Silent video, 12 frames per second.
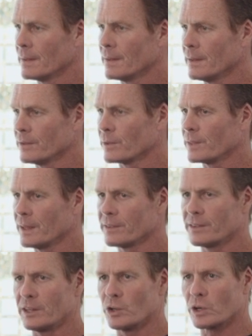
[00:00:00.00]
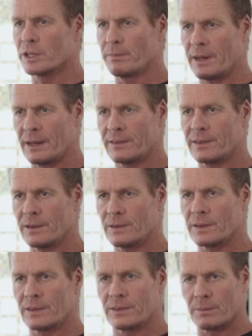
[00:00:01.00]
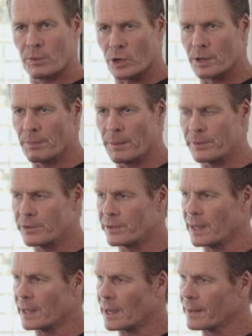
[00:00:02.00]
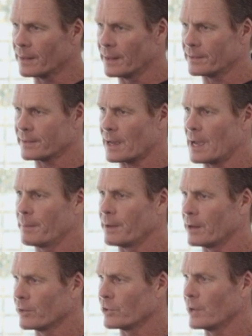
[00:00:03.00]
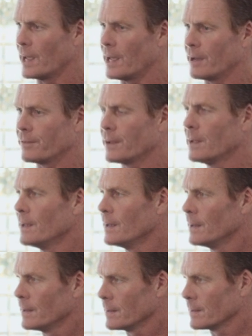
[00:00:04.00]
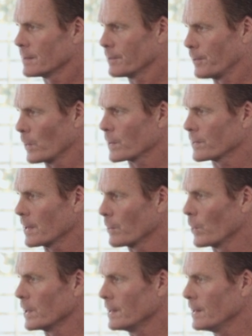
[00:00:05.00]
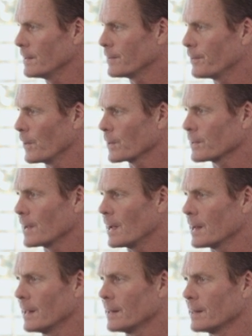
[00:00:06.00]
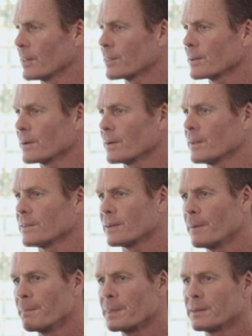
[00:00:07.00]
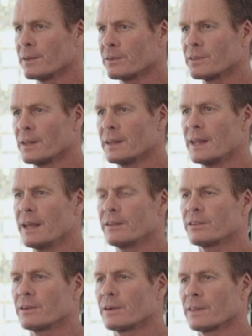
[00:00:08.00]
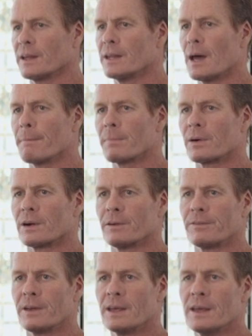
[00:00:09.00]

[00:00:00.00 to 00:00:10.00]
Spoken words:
These are things that you're committed to, because the more commitments you take on, the less time and energy you have to focus on what you need to focus on. And then the third is just the nature, the number of